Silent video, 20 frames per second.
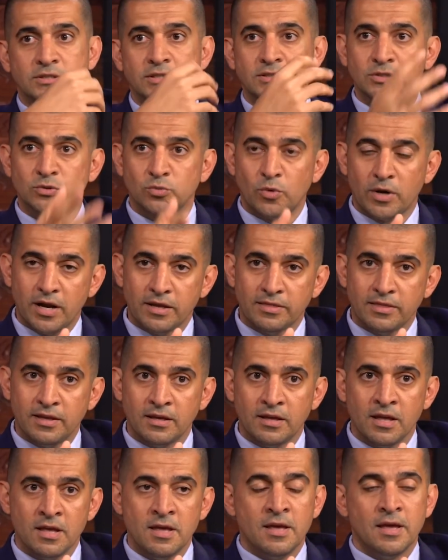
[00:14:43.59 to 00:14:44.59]
This is what I
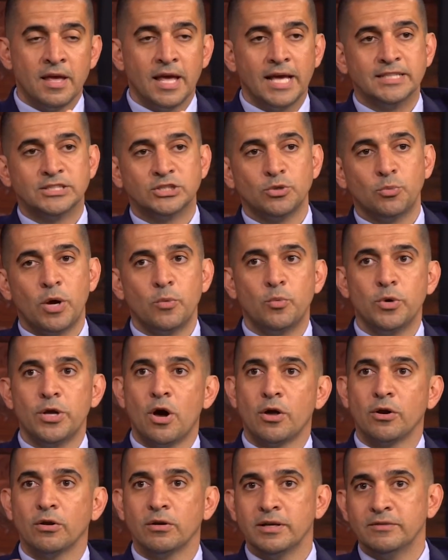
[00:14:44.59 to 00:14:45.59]
think is the way
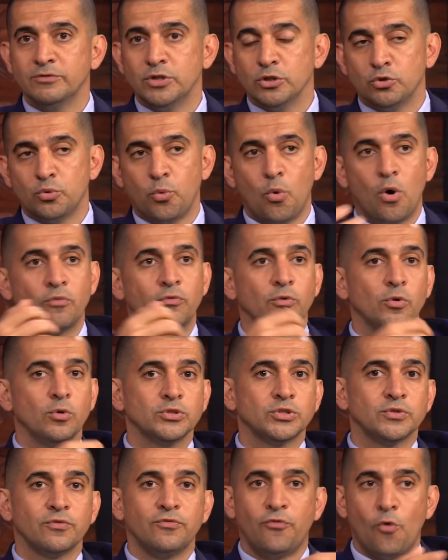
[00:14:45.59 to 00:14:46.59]
we ought to live the 12
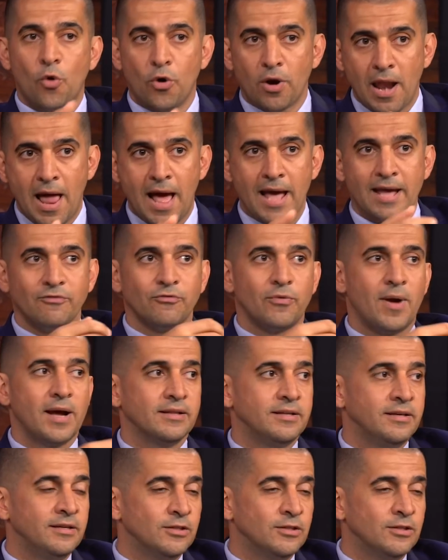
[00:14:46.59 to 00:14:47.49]
rules for life, right?